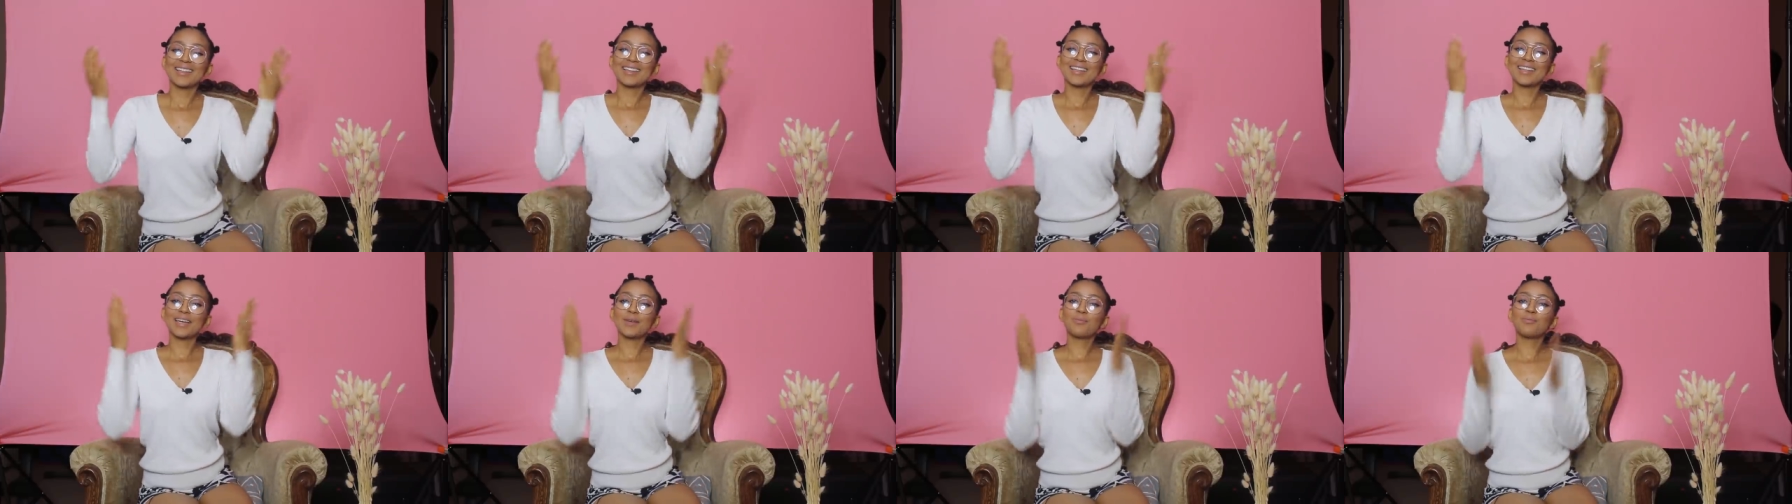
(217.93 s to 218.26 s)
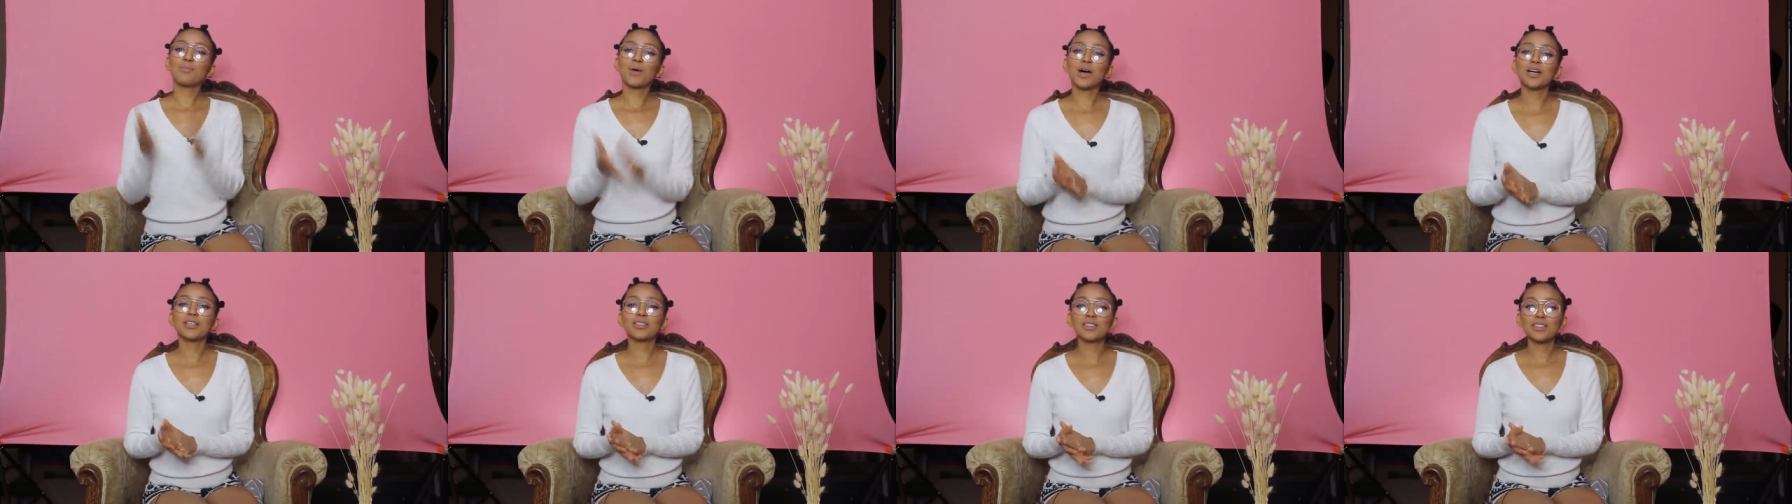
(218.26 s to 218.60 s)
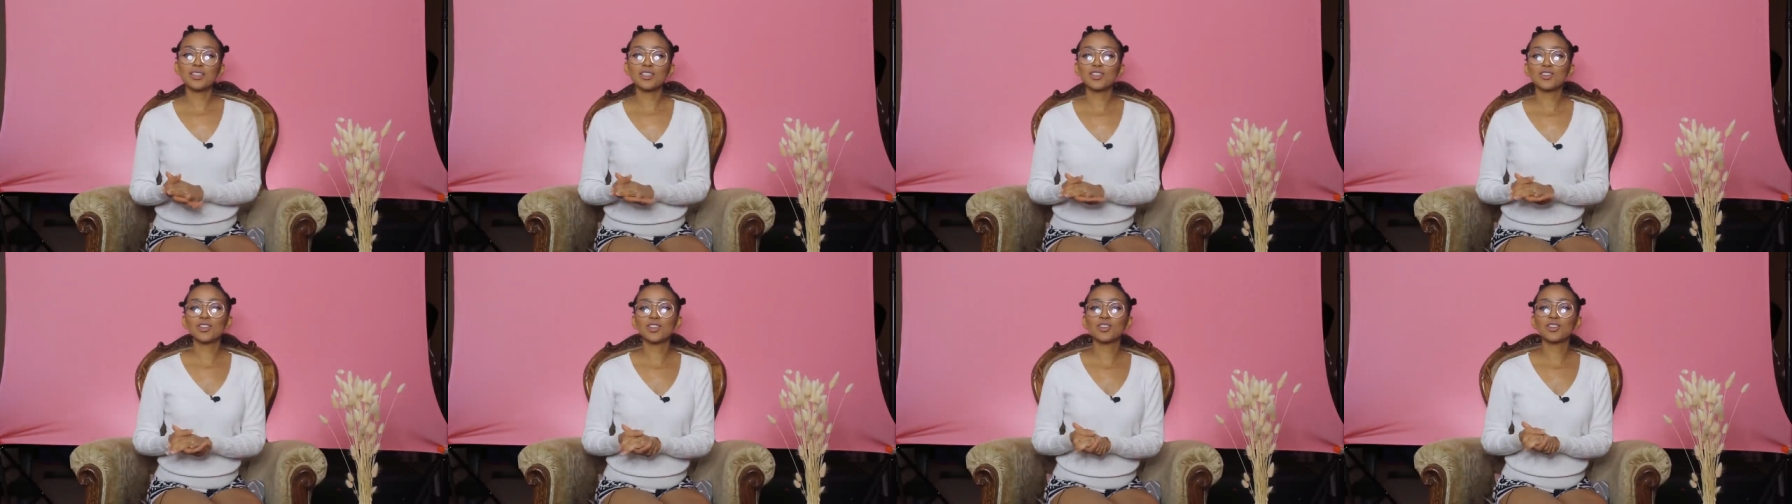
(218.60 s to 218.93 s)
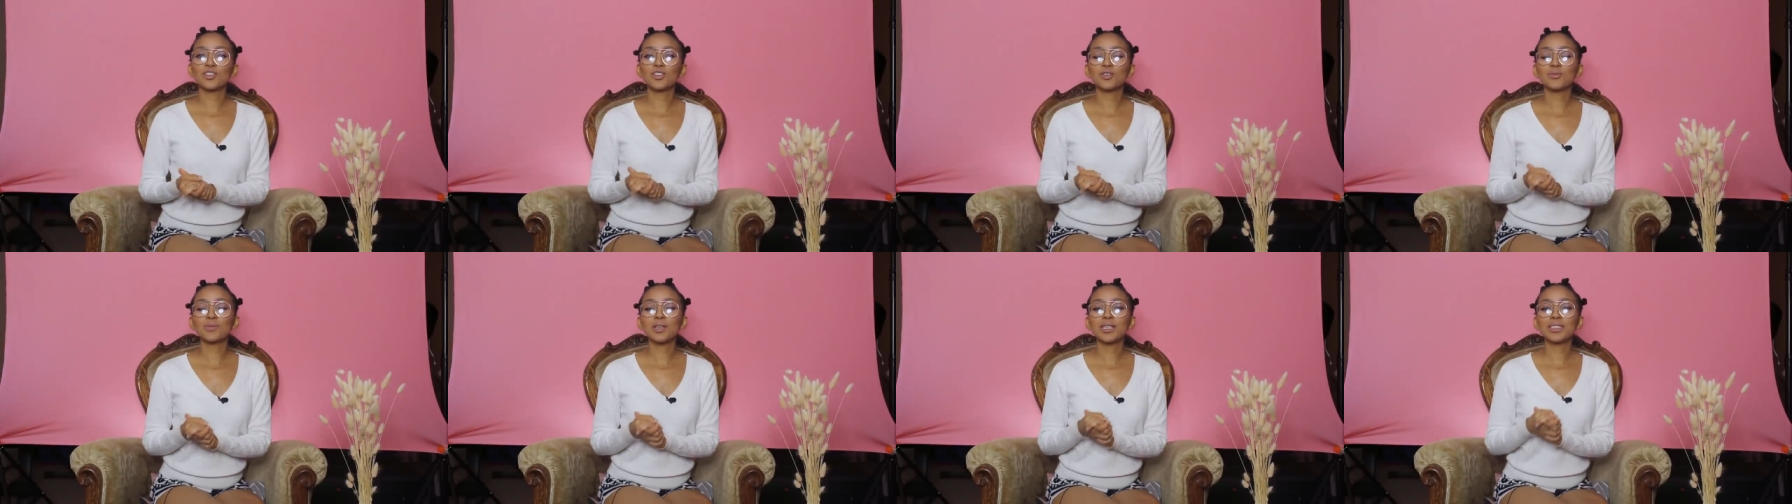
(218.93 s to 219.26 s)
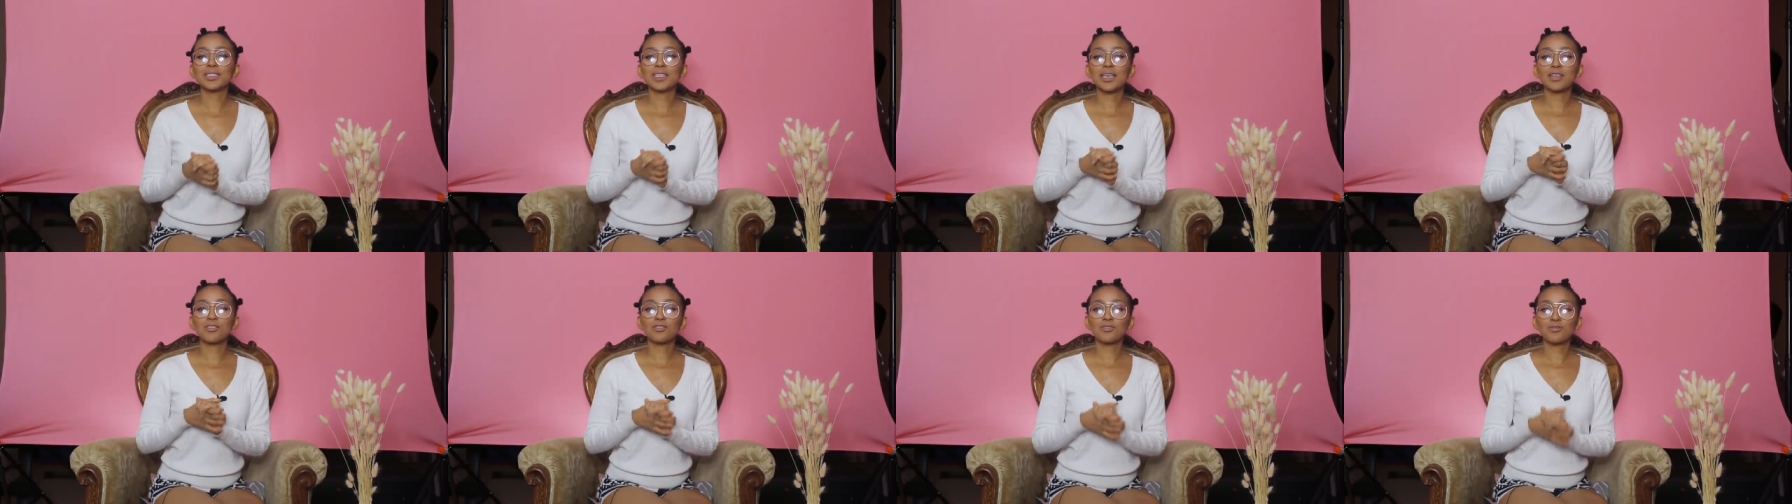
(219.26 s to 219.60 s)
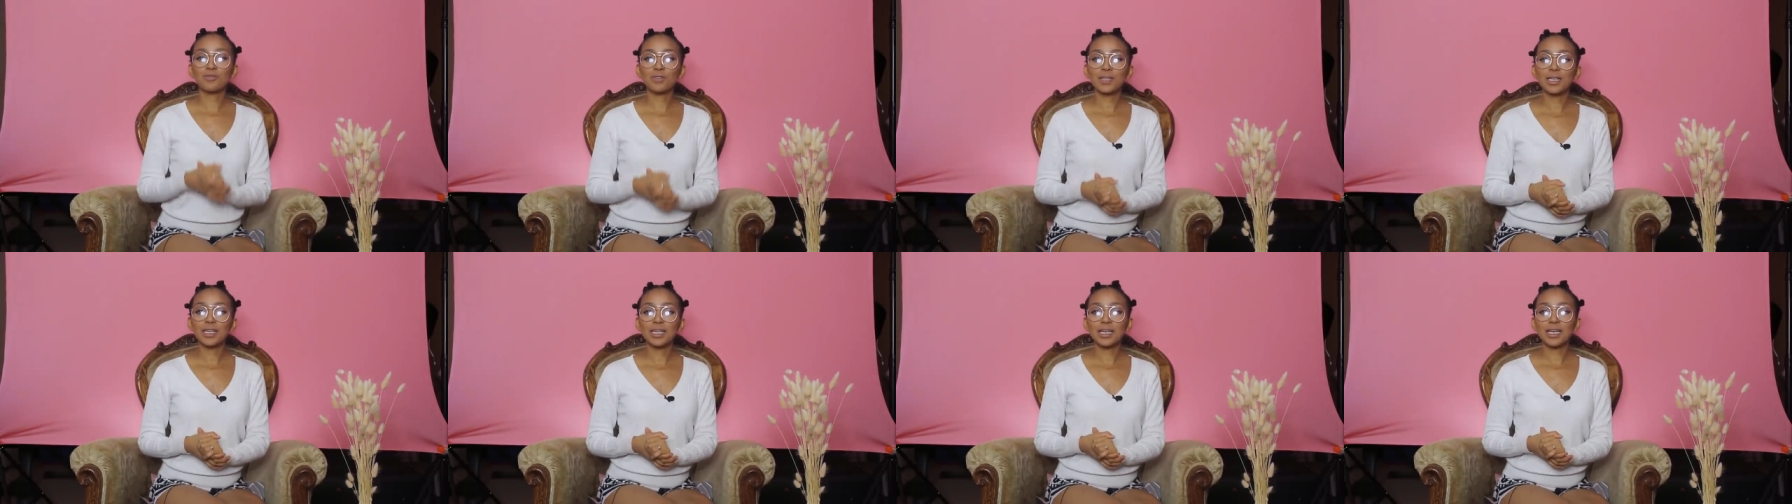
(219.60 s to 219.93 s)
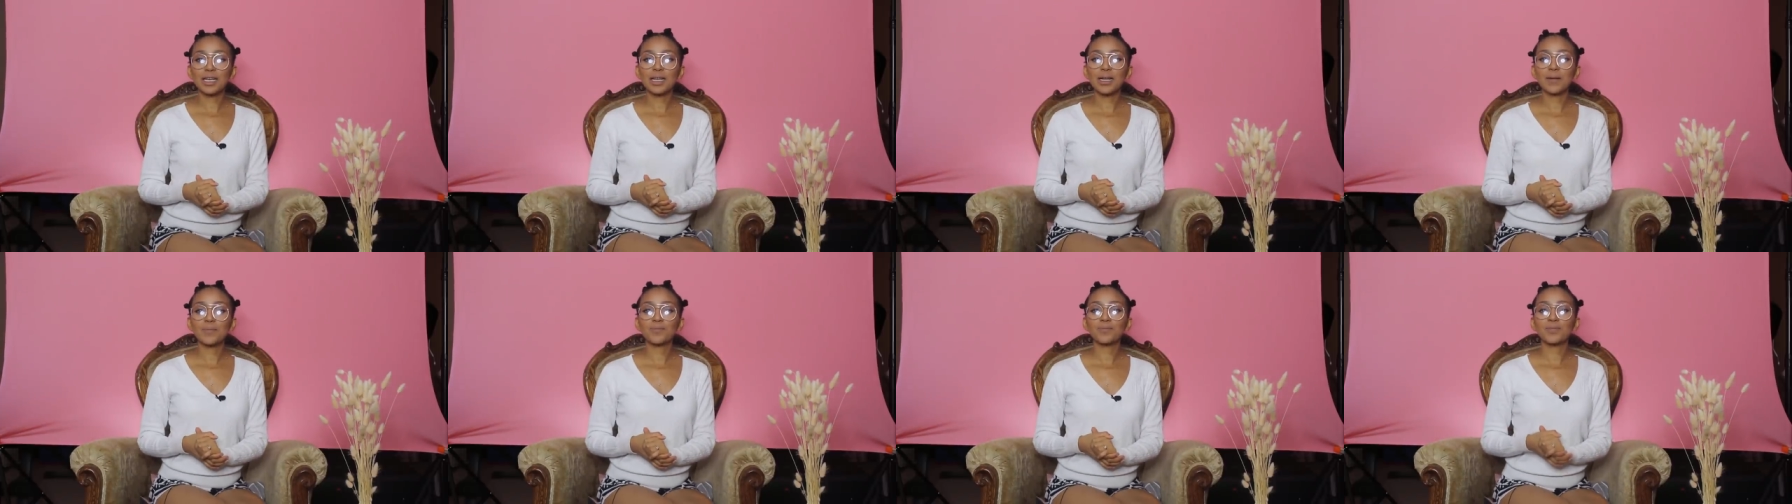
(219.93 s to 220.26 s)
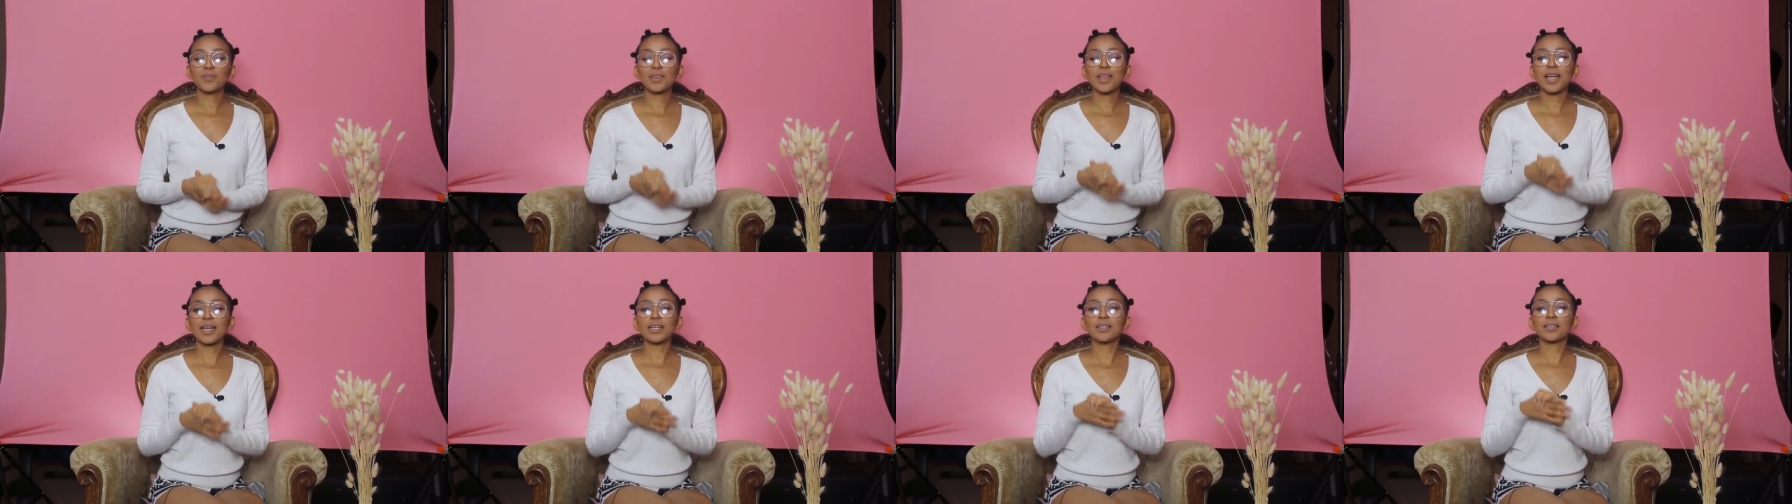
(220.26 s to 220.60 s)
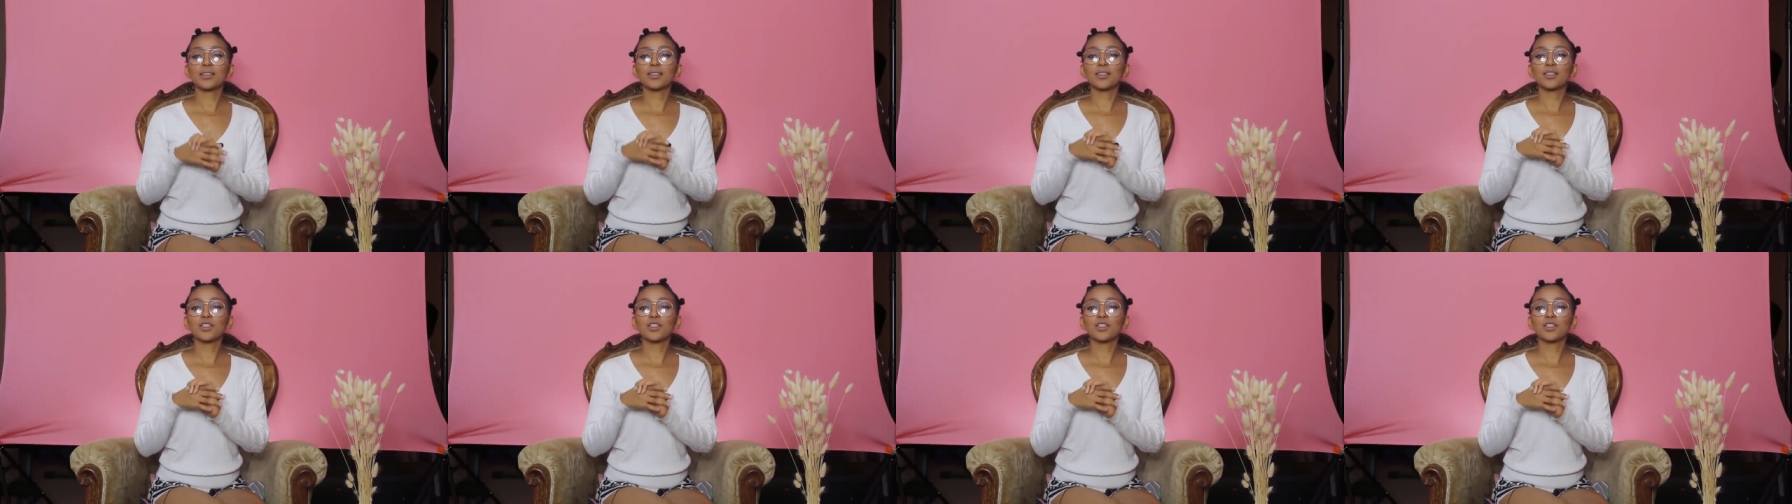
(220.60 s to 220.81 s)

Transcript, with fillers: The imposter syndrome is that feeling that